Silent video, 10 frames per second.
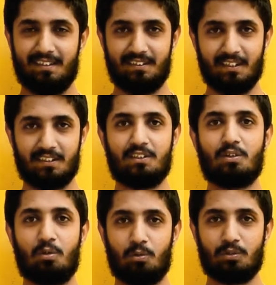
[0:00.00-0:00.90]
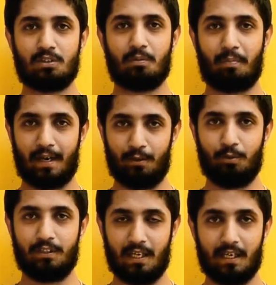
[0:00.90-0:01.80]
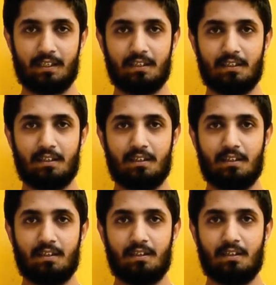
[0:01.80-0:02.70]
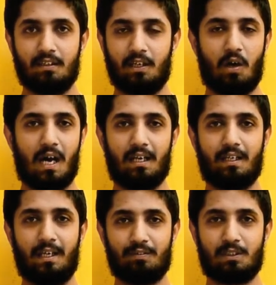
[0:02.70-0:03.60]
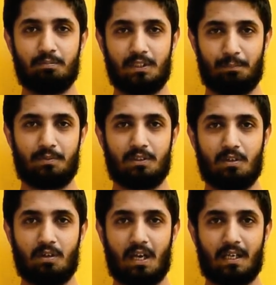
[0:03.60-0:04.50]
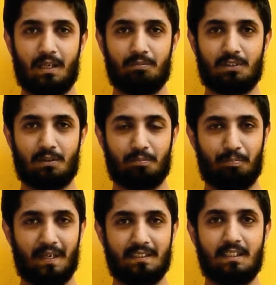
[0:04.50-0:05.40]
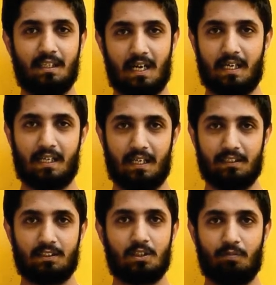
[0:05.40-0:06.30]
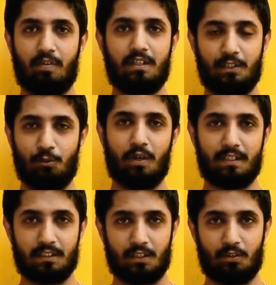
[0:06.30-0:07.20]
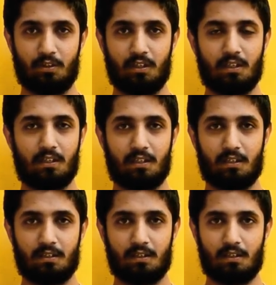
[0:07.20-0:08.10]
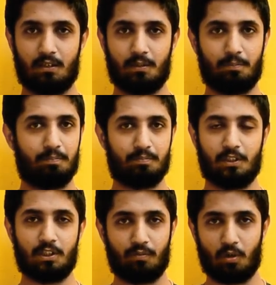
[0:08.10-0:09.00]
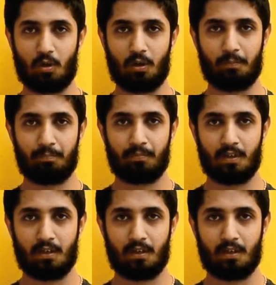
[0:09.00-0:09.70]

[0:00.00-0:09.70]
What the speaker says: There is nothing to lose by doing that. Now I'll give some tips or I'll give some basic guidelines when you enter into the interview hall.